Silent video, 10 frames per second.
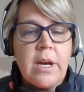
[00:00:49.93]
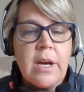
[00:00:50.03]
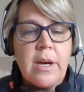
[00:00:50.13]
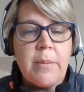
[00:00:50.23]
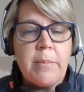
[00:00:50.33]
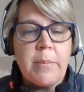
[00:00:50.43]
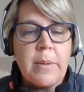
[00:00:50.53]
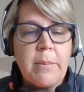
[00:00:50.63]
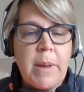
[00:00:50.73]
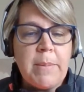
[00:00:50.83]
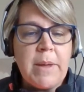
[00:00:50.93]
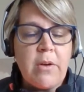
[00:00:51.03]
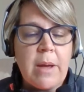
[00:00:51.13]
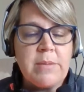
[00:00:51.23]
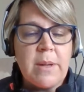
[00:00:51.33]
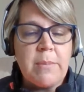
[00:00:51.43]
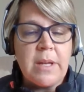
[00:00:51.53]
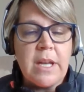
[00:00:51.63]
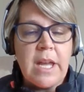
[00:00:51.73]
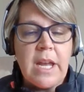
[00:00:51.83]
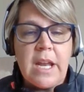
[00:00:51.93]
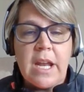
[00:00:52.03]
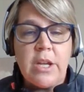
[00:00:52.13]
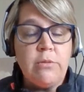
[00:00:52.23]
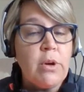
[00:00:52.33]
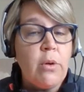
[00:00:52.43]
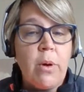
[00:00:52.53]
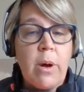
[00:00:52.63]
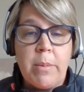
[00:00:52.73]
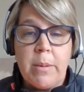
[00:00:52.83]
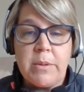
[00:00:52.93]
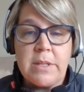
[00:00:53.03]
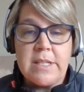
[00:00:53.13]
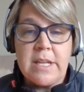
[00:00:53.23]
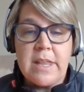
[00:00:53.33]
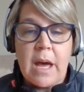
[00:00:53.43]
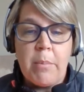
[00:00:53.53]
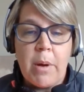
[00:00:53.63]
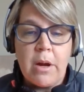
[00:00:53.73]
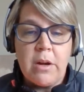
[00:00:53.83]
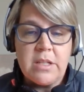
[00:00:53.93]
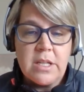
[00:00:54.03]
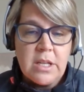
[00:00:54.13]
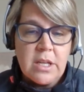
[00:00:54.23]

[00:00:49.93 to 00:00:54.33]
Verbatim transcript: um, maybe grab something to eat and you don't want people to see that part,